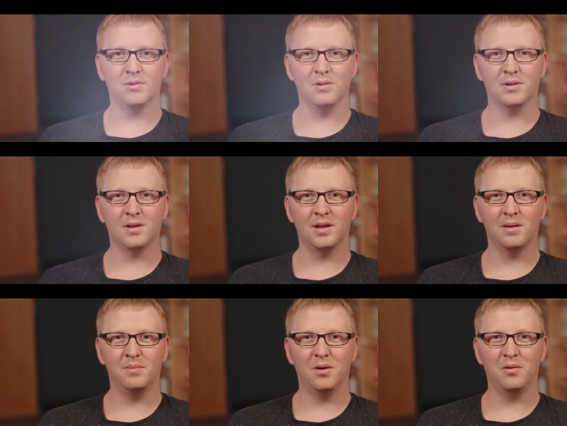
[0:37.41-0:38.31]
were looking
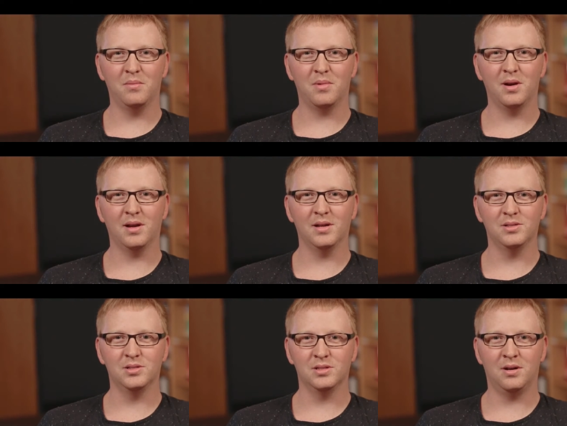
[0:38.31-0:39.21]
at bone
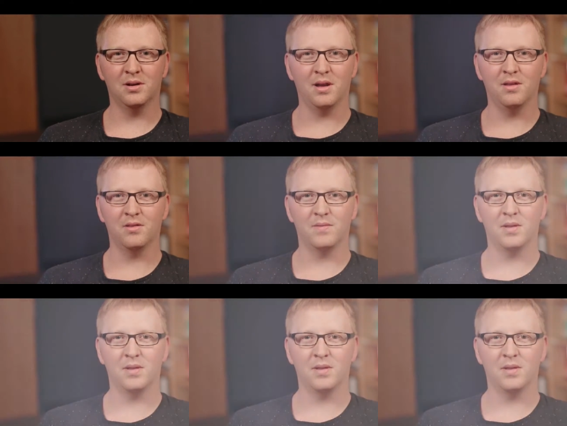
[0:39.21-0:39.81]
breakage and all kinds of